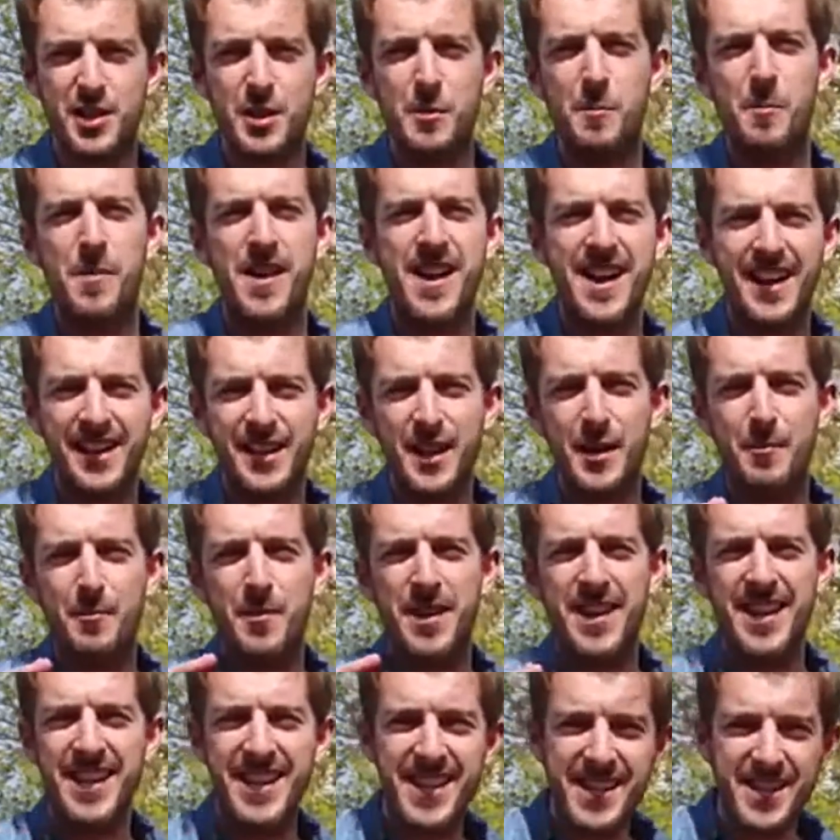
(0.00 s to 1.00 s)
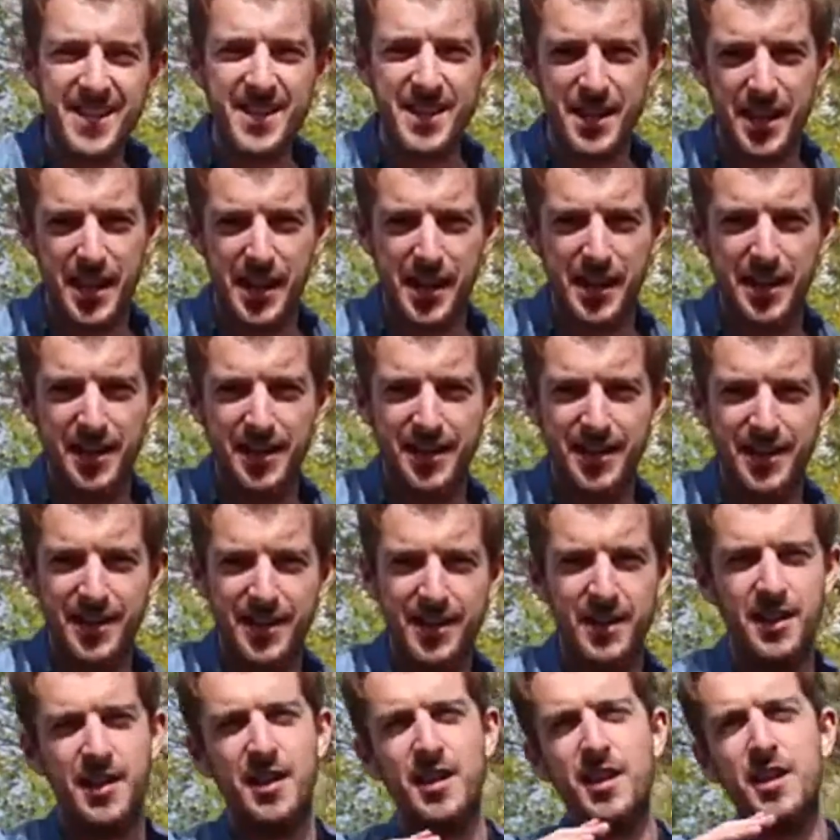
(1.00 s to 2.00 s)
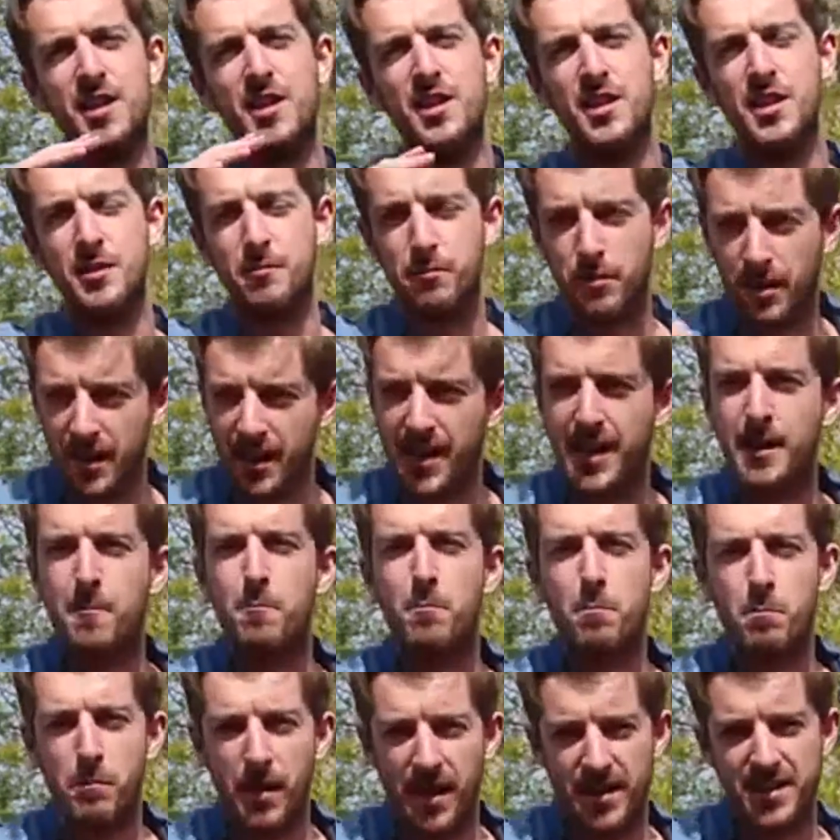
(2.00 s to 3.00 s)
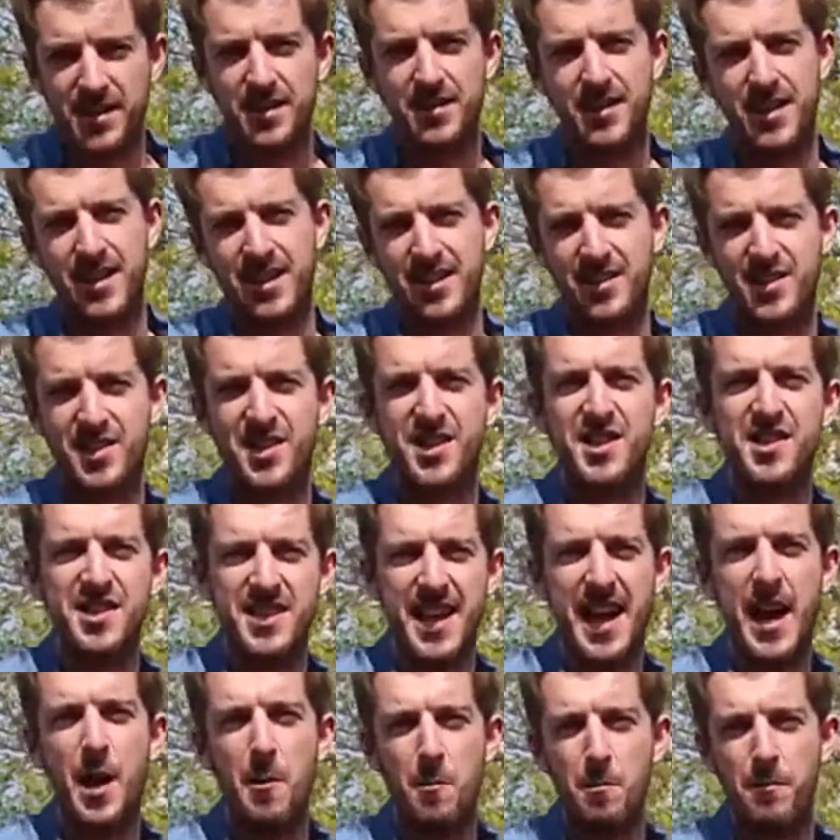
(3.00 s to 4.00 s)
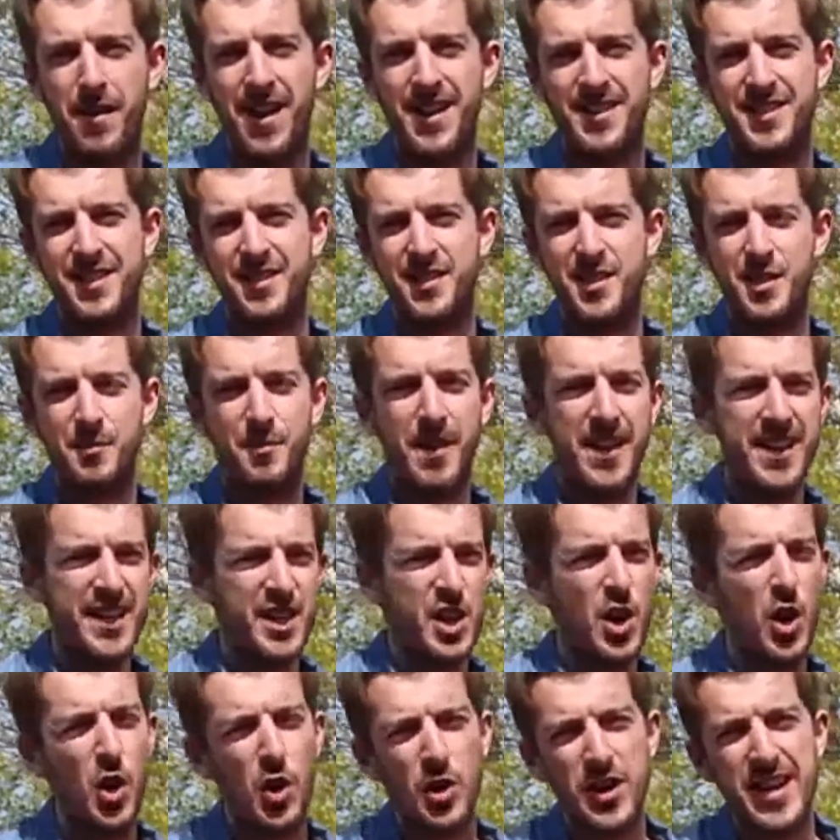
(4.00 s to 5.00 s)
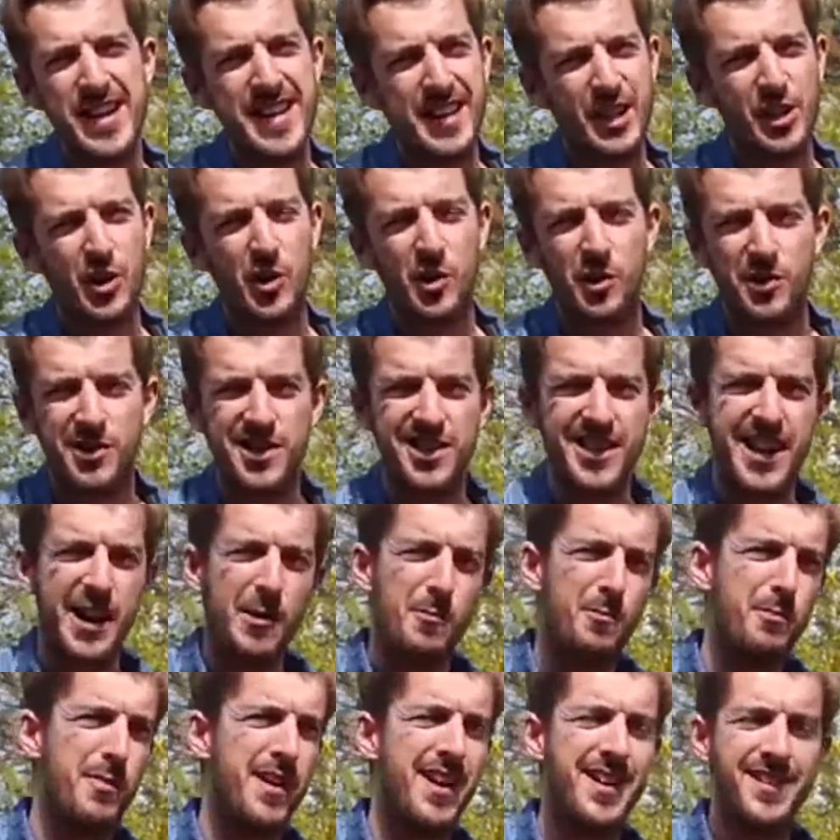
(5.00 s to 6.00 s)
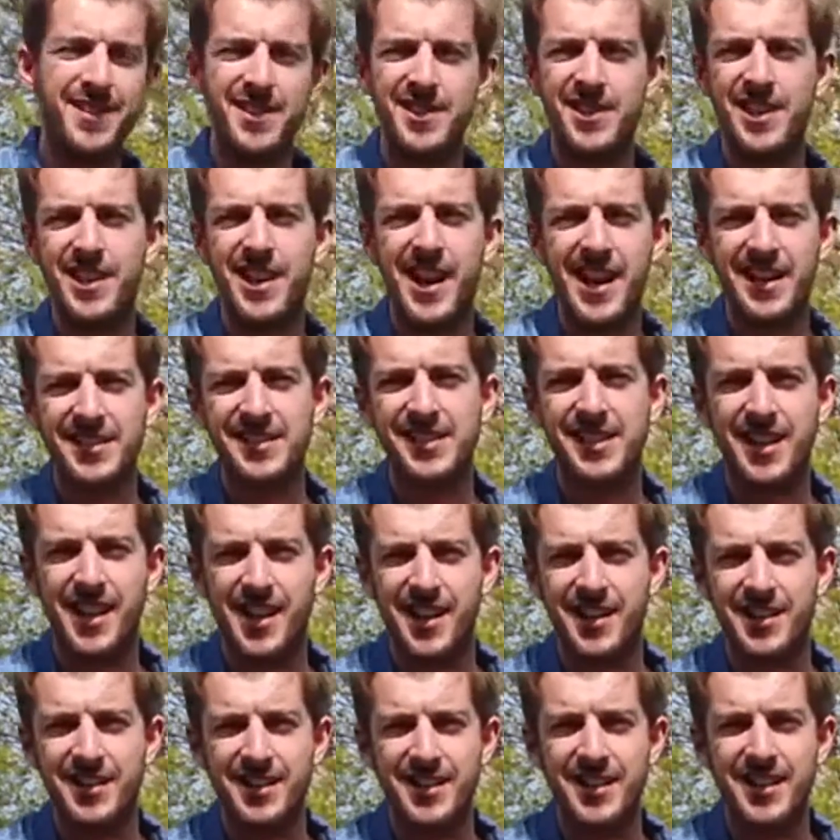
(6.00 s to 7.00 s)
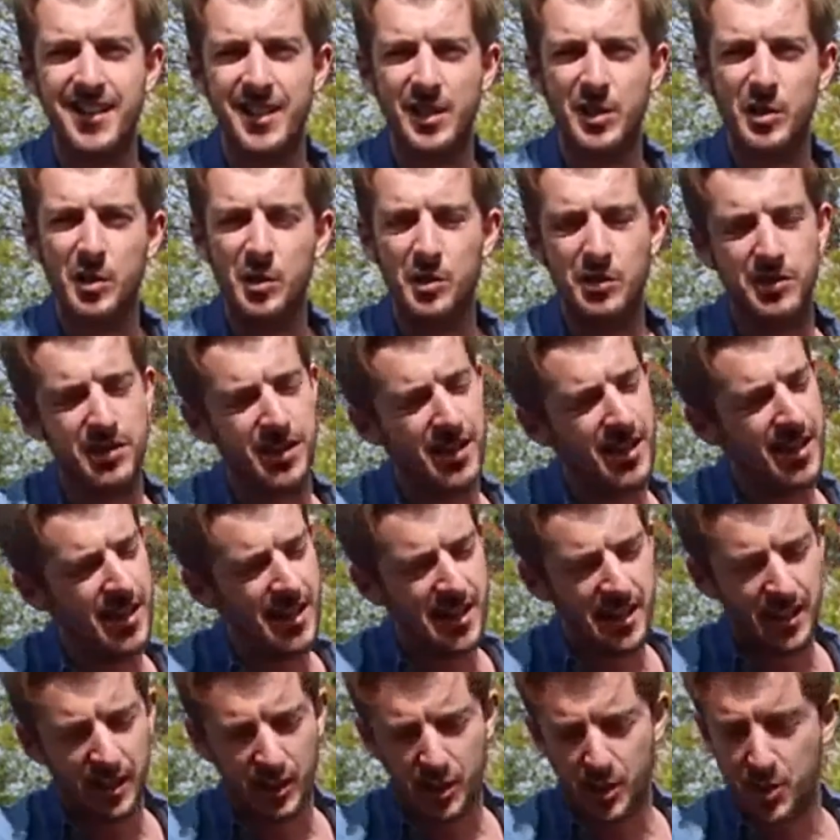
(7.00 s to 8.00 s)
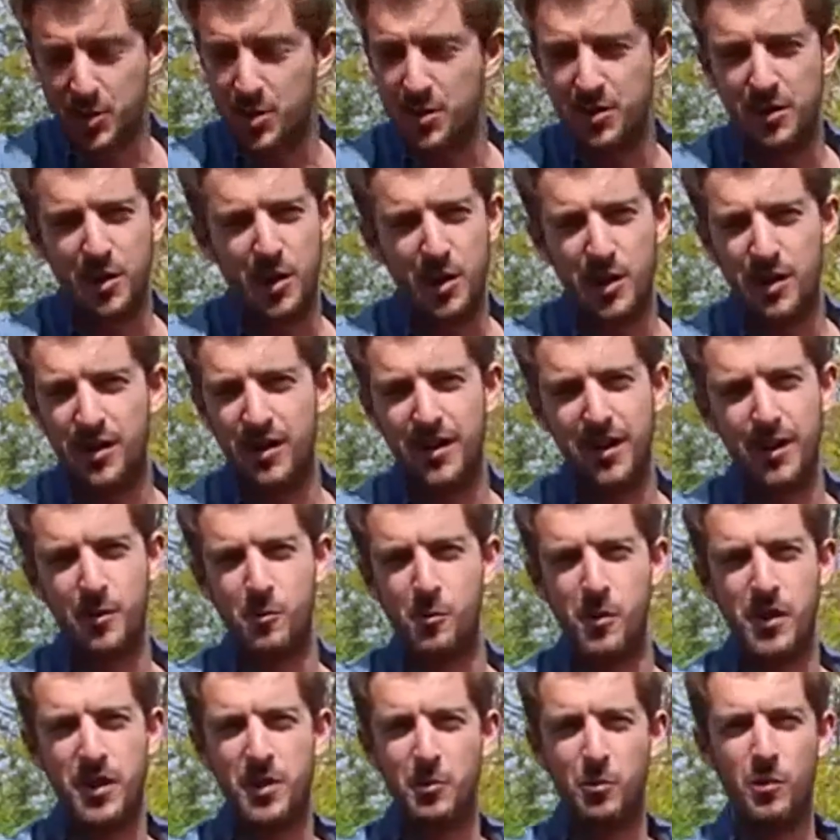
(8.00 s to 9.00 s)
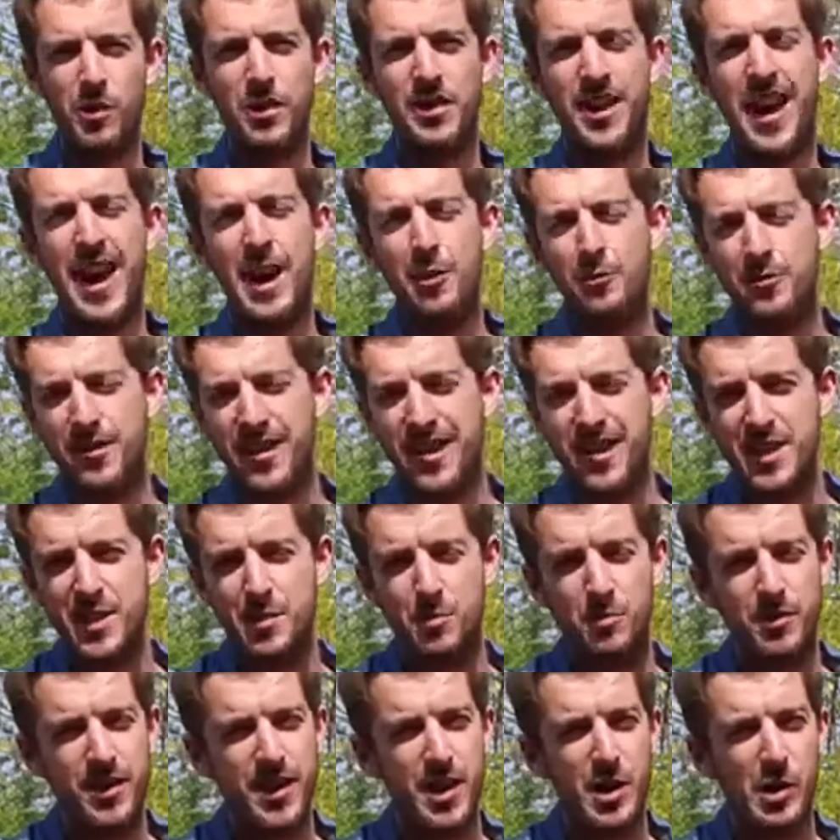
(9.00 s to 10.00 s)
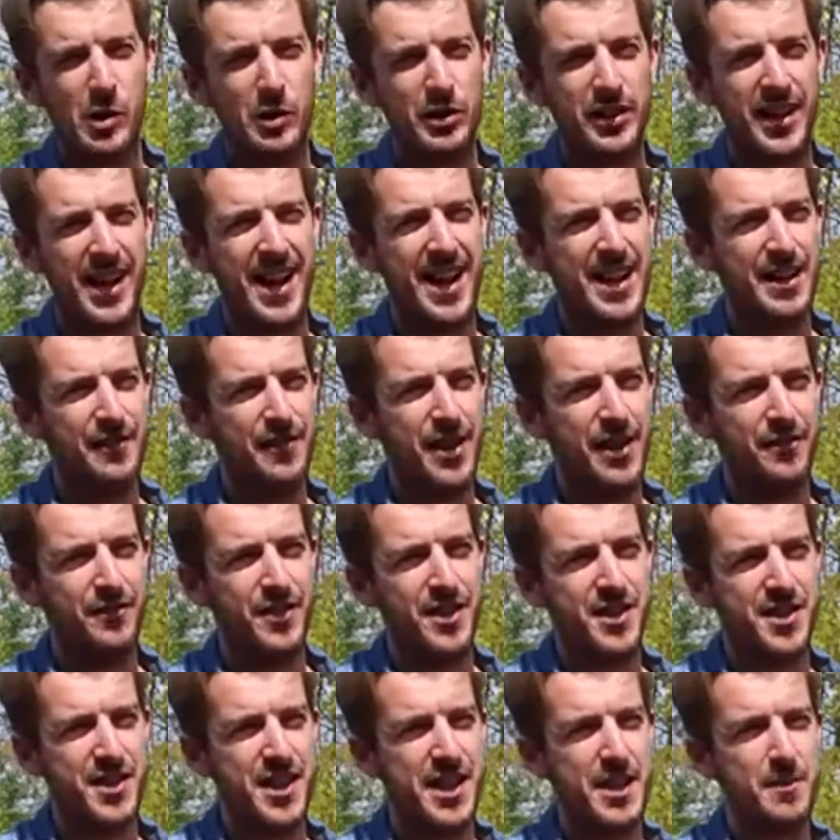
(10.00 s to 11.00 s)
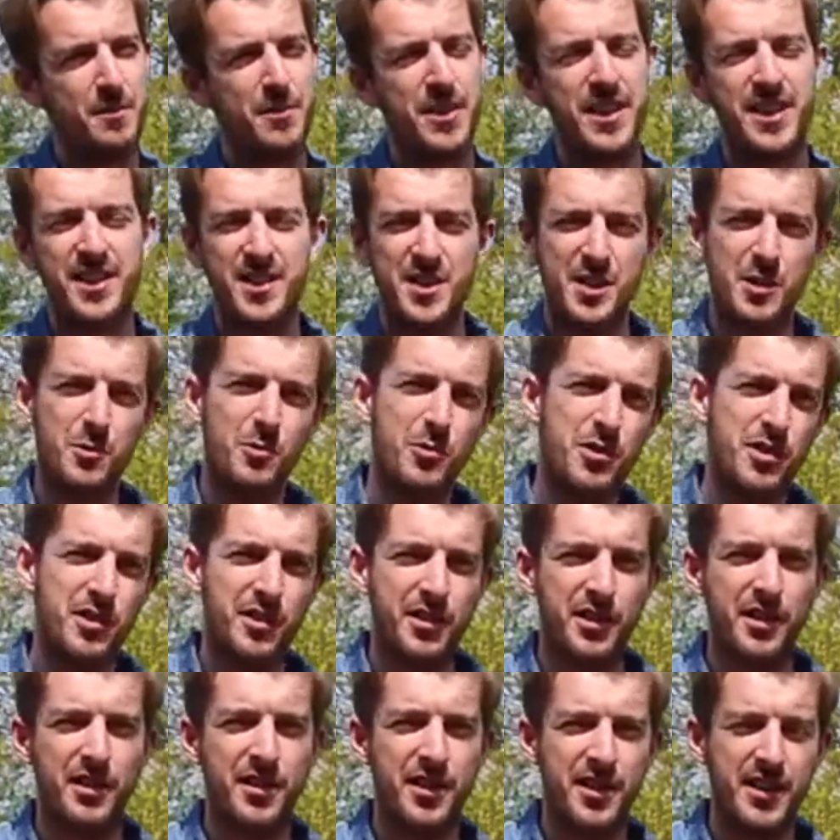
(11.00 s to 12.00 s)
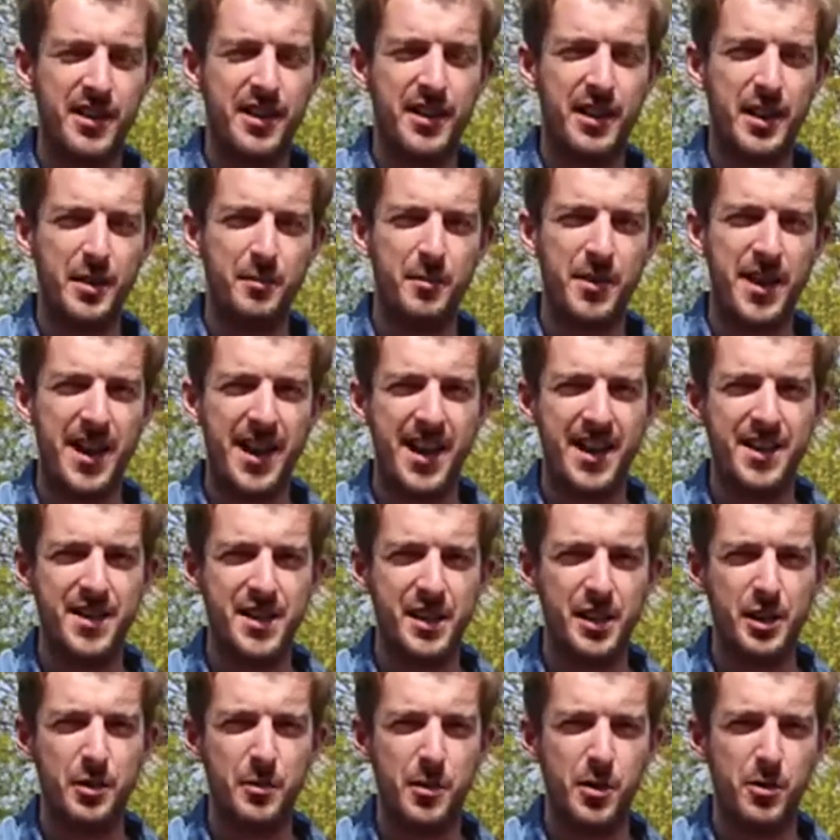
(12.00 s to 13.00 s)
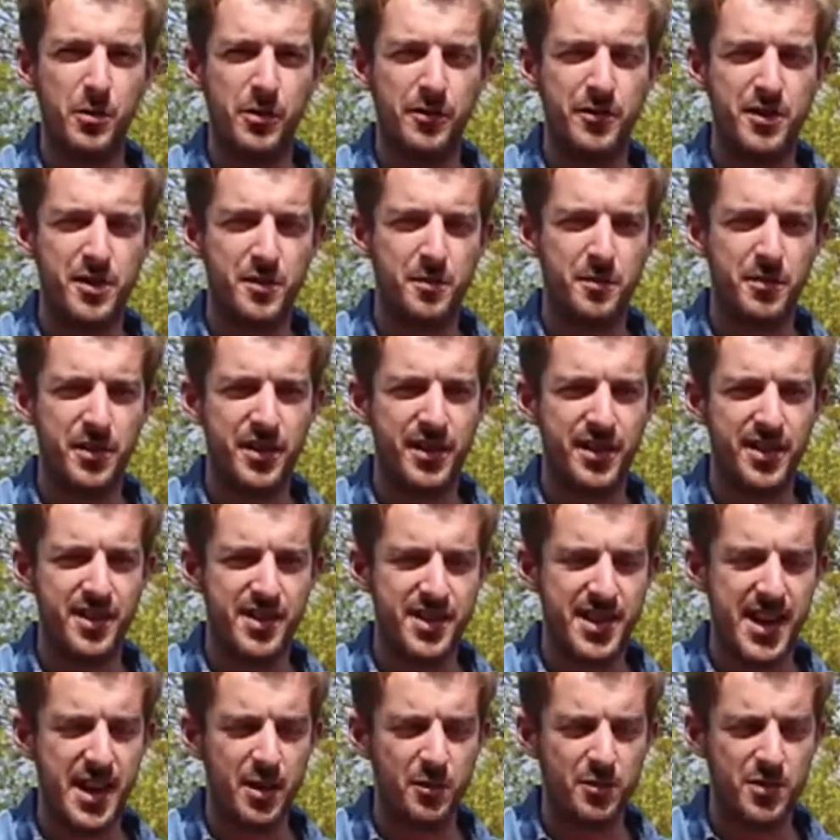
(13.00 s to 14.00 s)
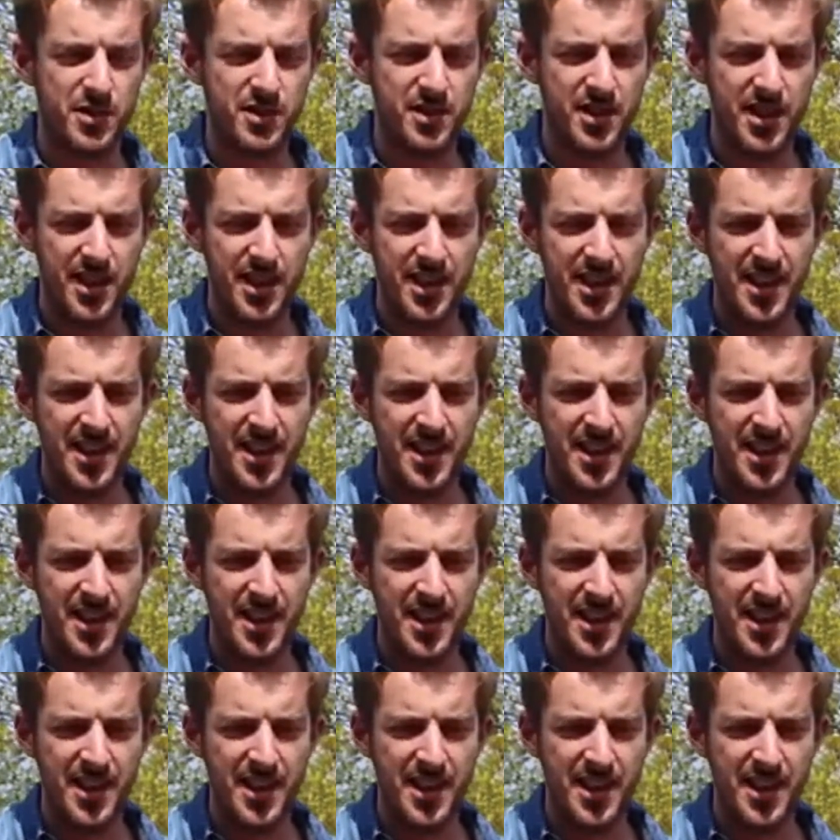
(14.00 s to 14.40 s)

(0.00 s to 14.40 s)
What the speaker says: to make them easier to play better things, to sound better, to make your E chord sound better than the next guy's E chord. Because without this, we all kind of have the same things to work on, and it can be hard to come up with something that sounds